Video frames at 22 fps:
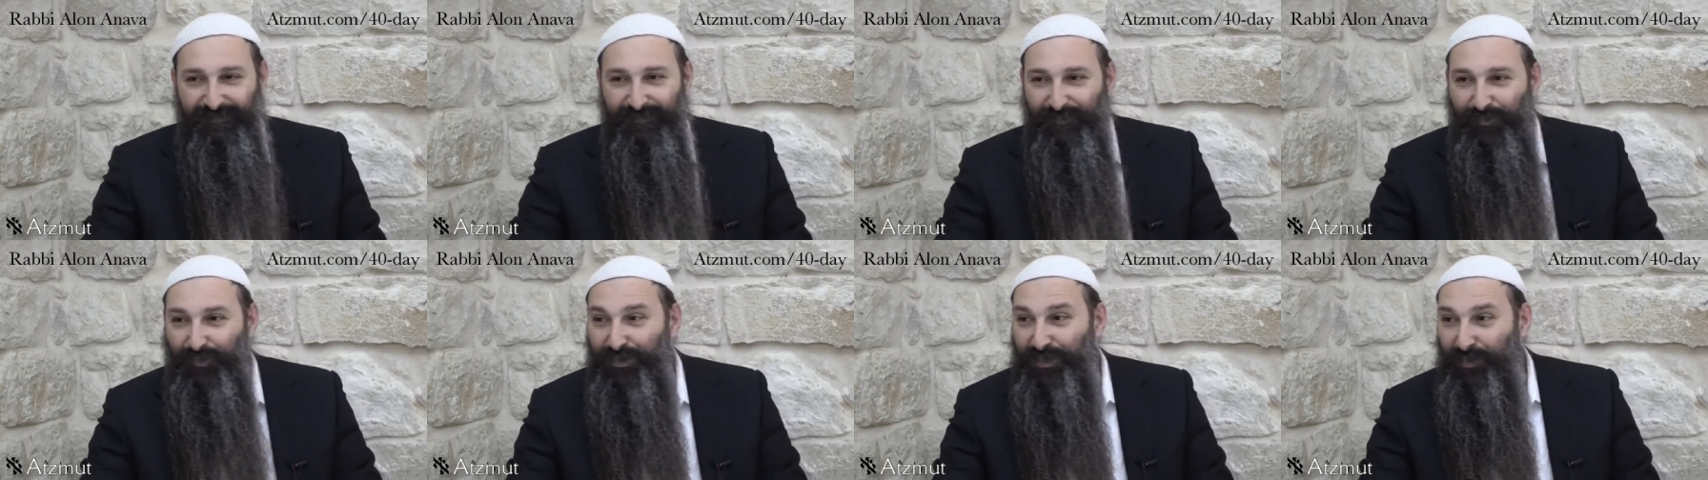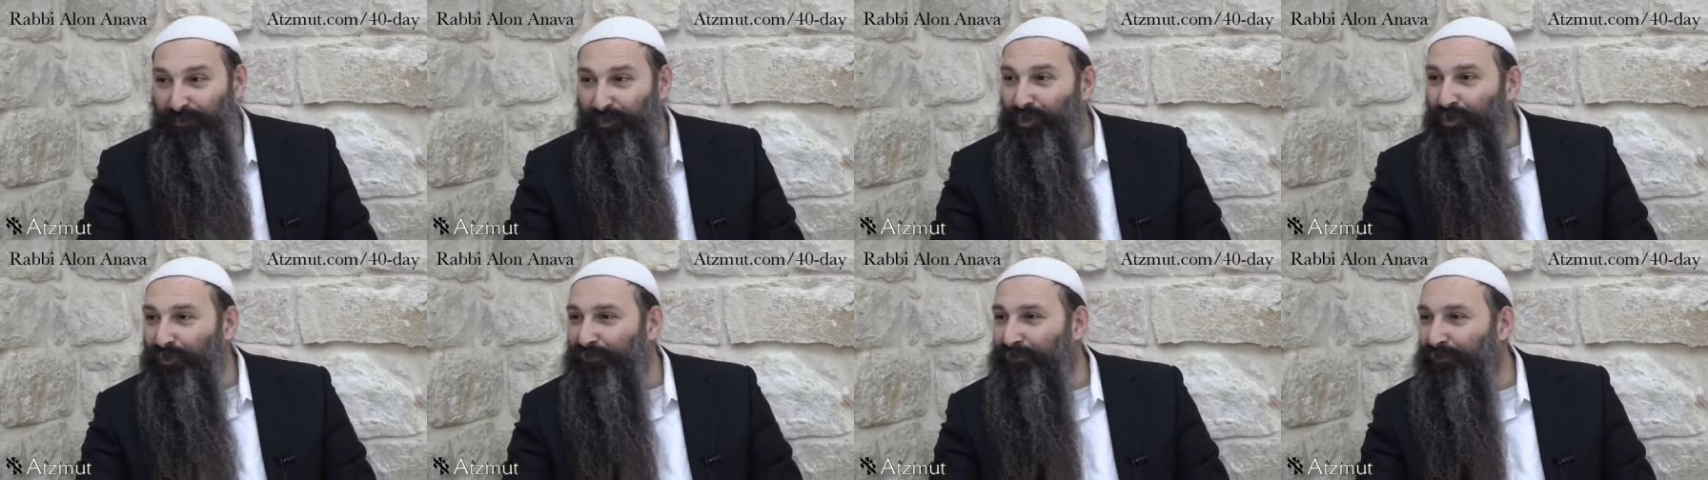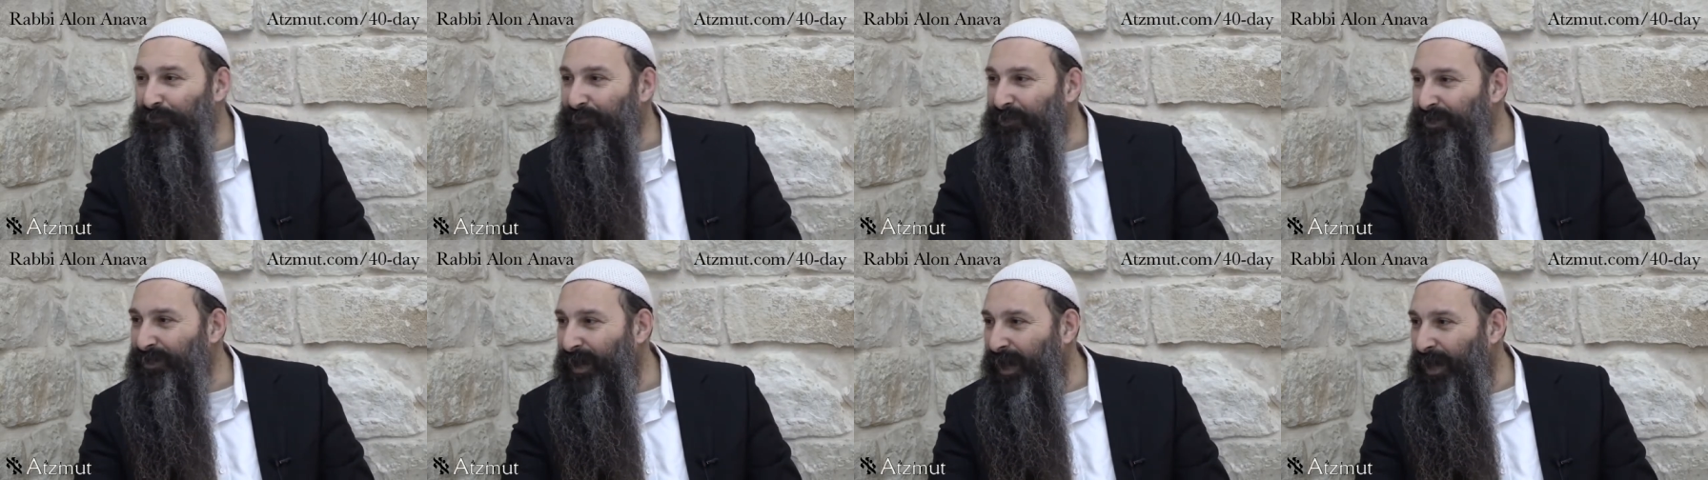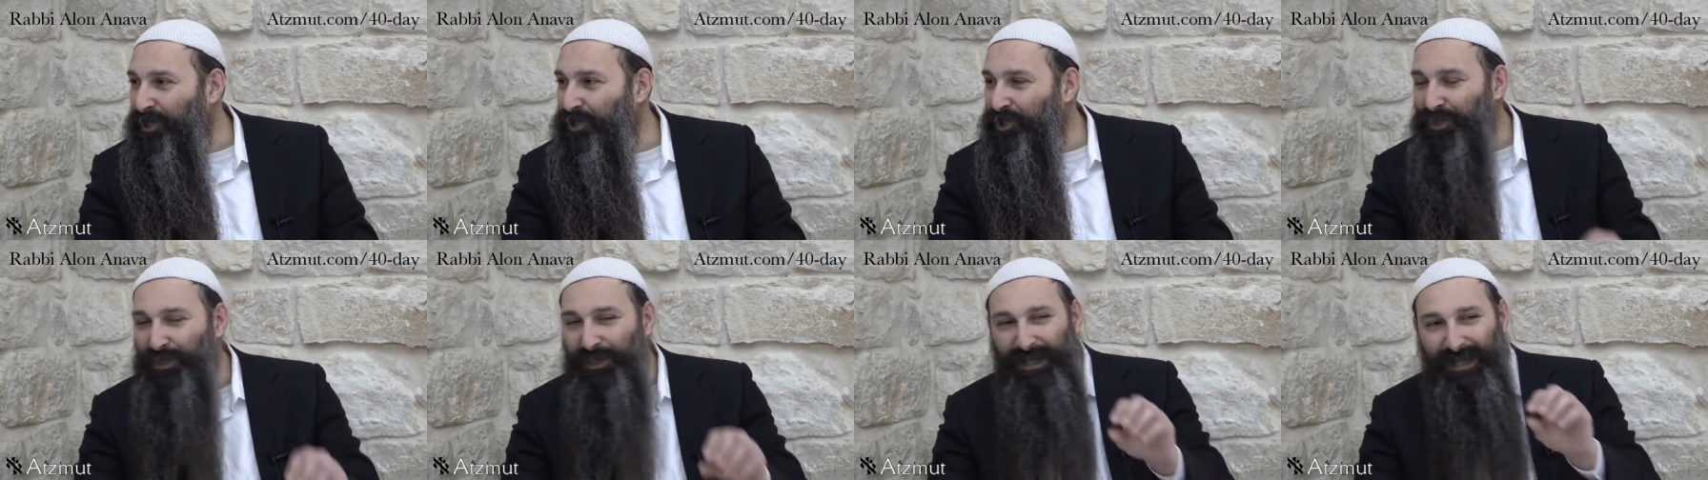There's a beautiful
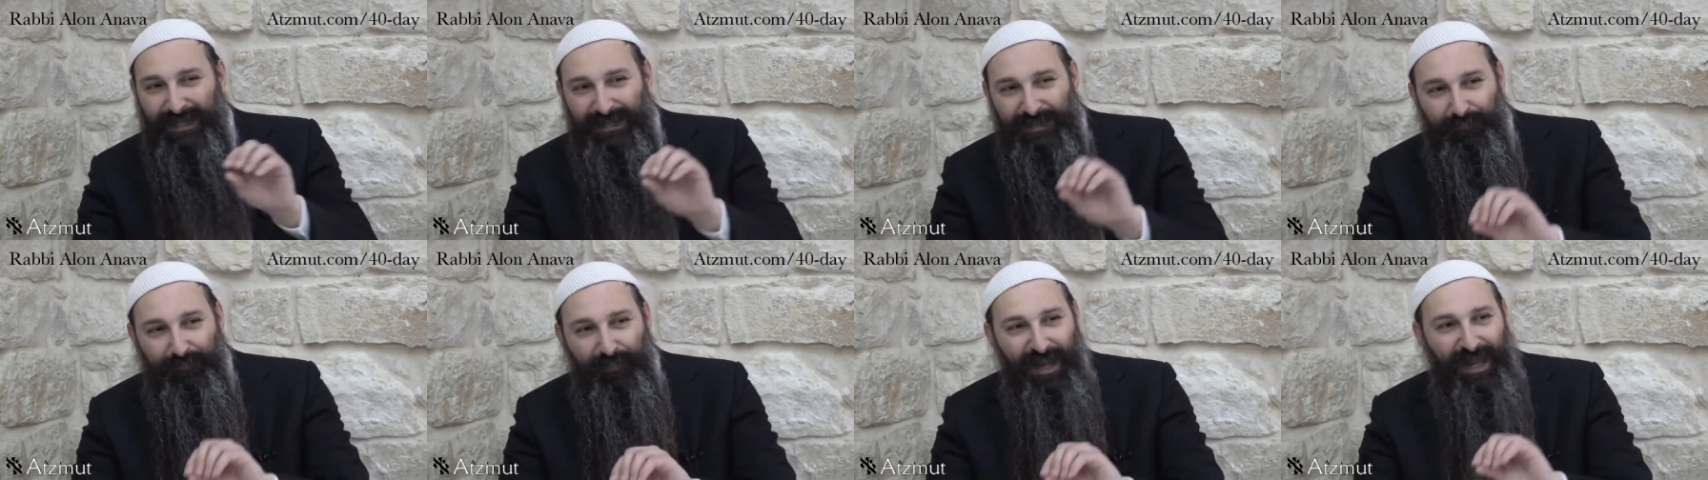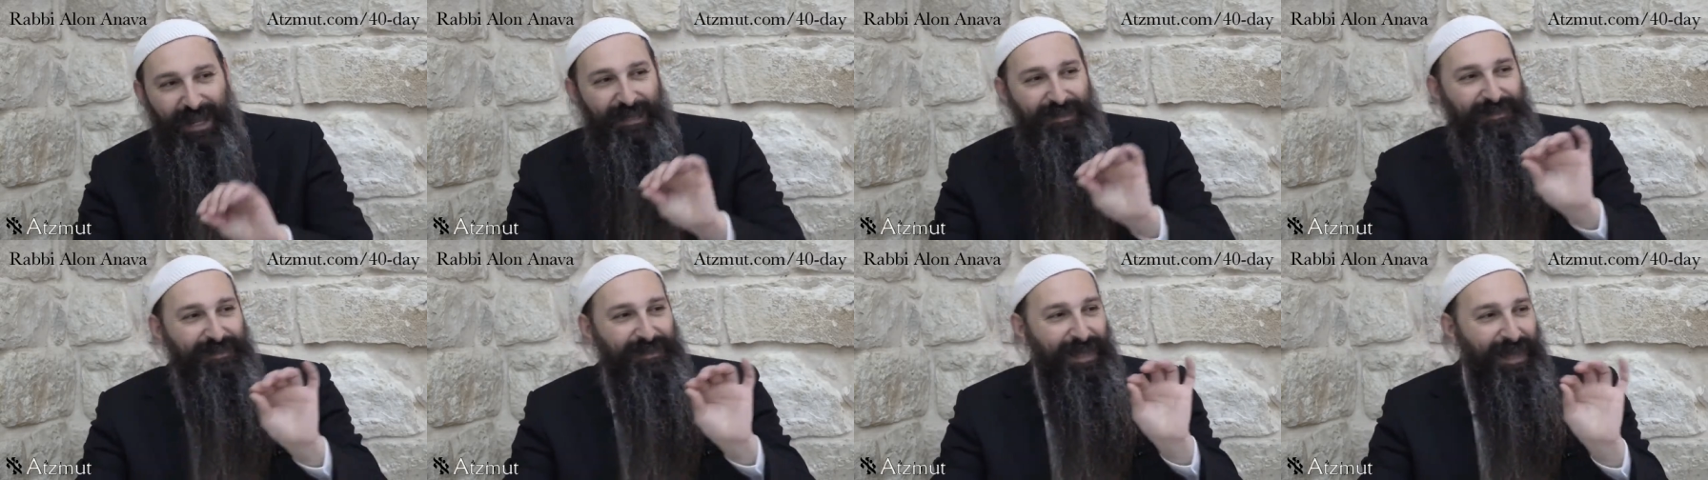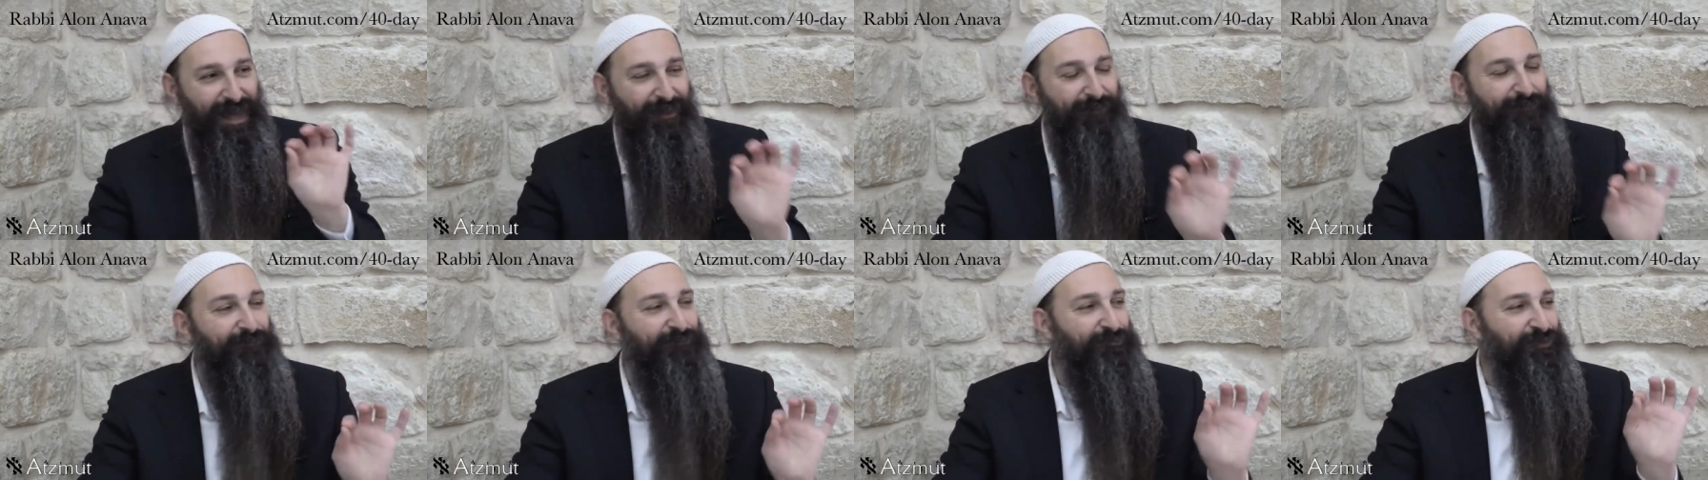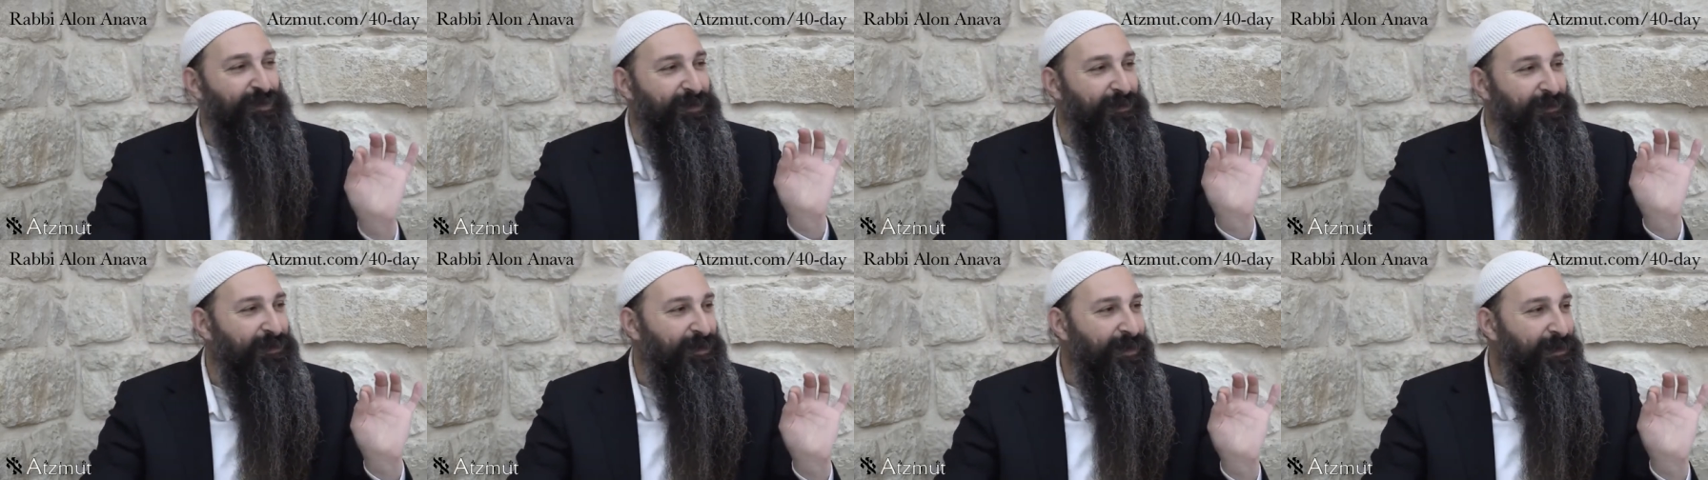midrash that explains
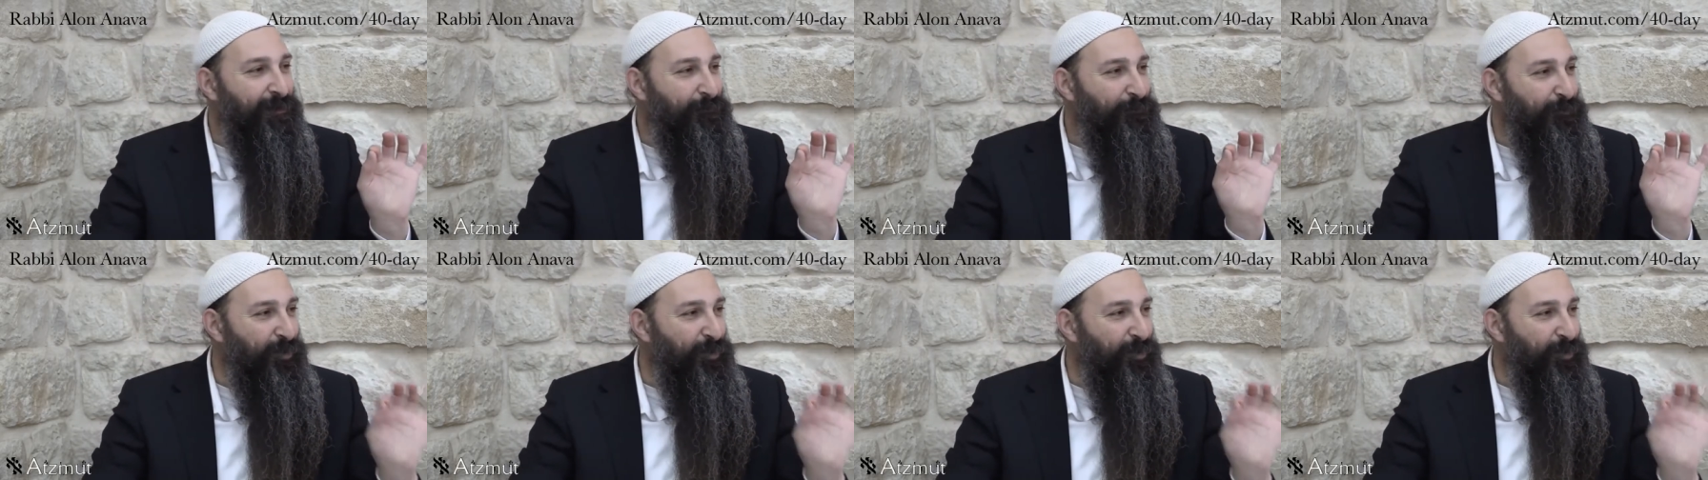every